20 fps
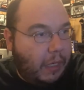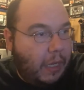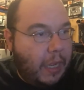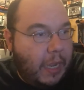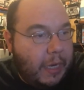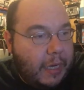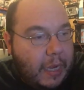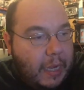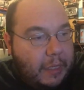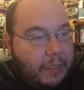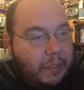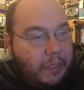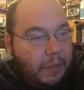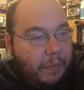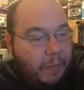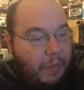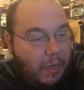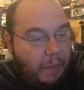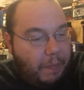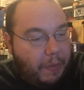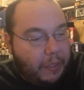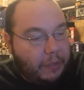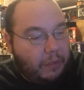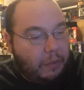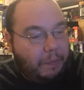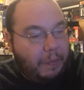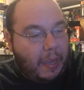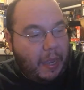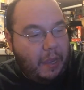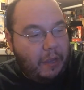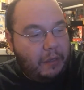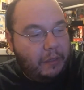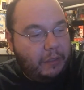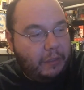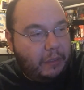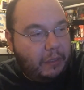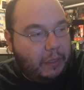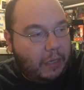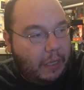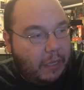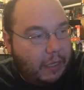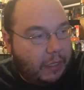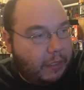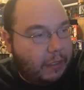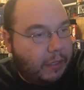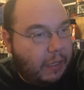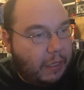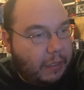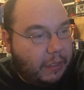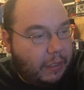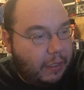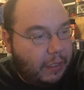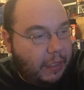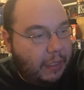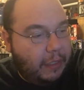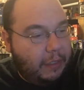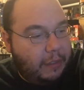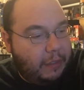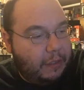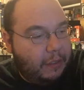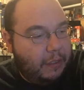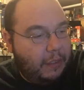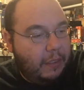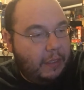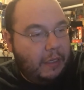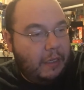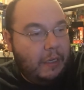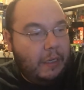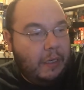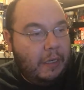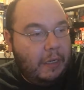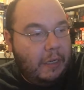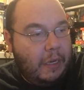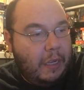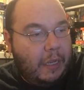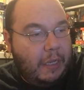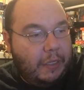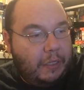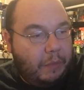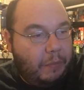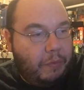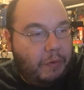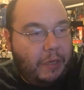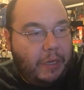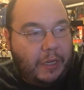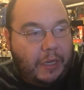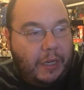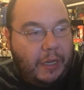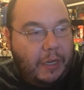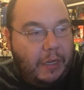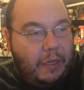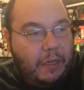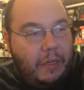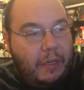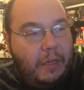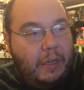I got some Pixel Pals. I like collecting these. I think they're pretty neat.